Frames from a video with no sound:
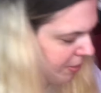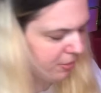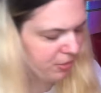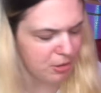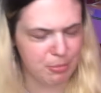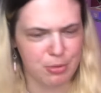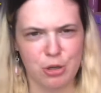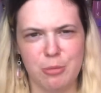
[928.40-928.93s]
the
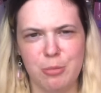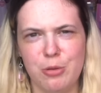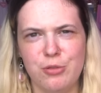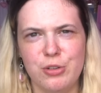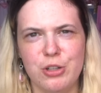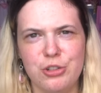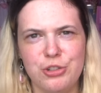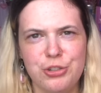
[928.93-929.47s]
purple
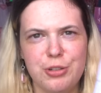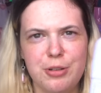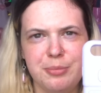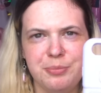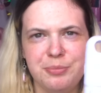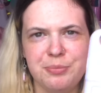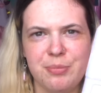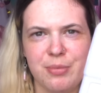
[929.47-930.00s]
version.
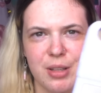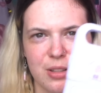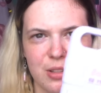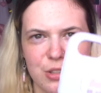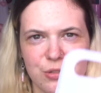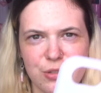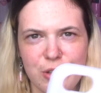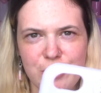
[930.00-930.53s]

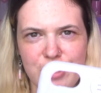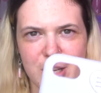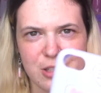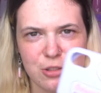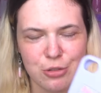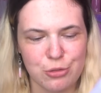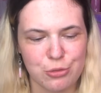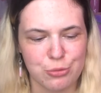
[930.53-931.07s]
This phone
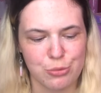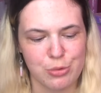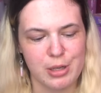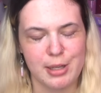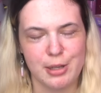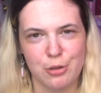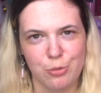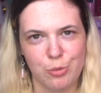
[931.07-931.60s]
case looks really
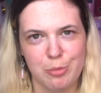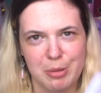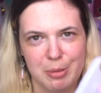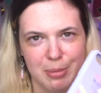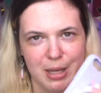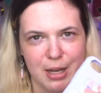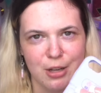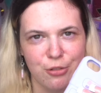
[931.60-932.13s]
good with my
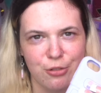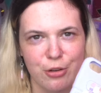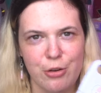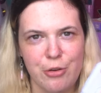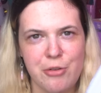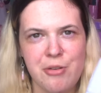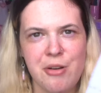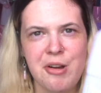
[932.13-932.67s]
black
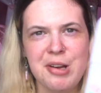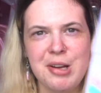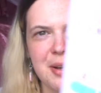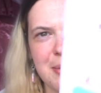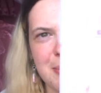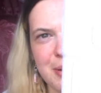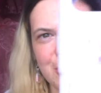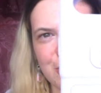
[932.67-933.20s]
phone
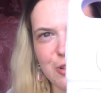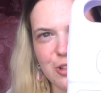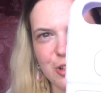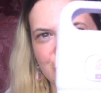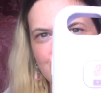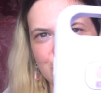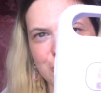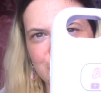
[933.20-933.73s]
because I
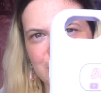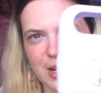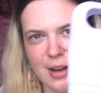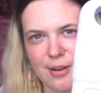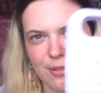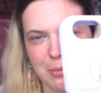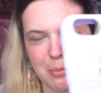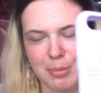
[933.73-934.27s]
used to
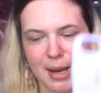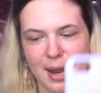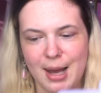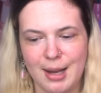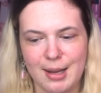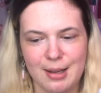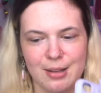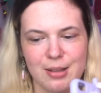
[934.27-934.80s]
have a
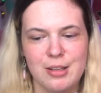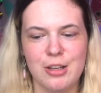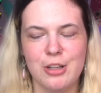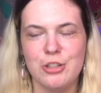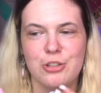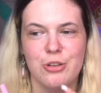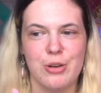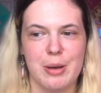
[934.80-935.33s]

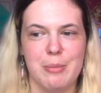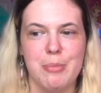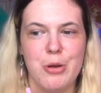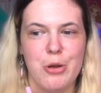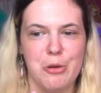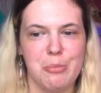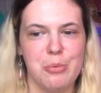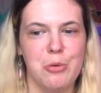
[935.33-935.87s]

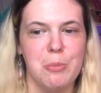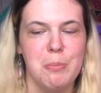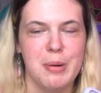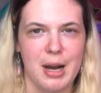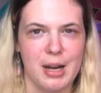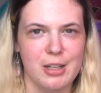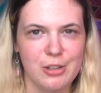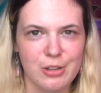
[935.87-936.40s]
purple
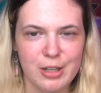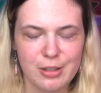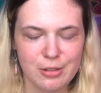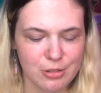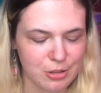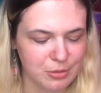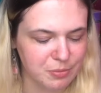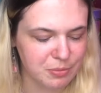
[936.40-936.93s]

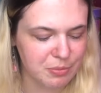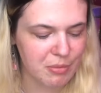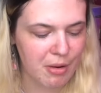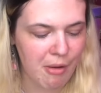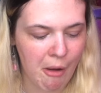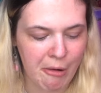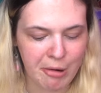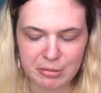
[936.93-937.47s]
background.
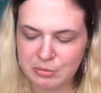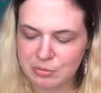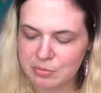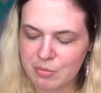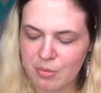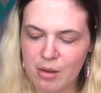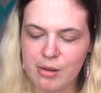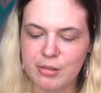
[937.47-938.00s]

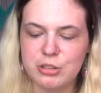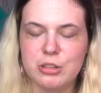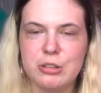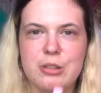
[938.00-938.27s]
So